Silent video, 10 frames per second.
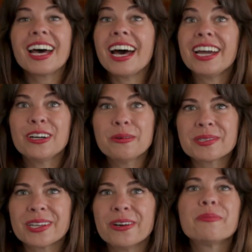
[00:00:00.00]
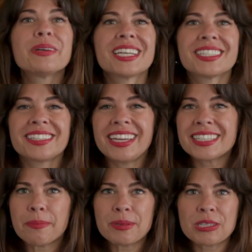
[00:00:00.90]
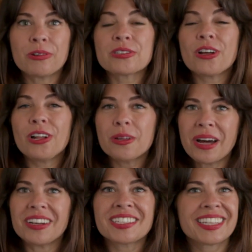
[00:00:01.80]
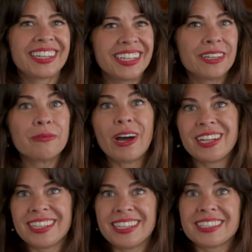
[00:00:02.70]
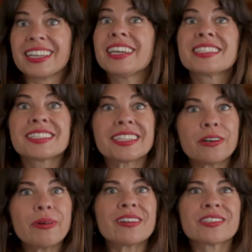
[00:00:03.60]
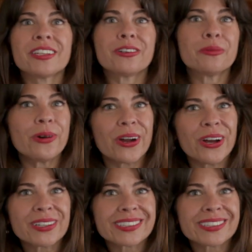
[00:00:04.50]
I hope so, because today's episode is all about acidity and wine tasting. Stick around to learn more.